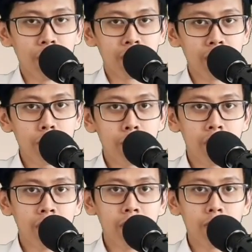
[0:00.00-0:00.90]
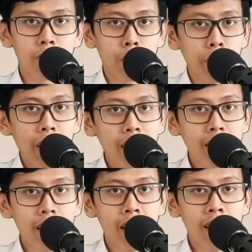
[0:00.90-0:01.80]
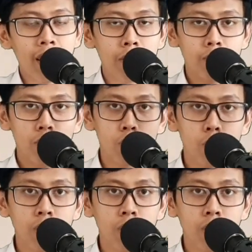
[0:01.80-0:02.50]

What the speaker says: For example, from 8 a.m.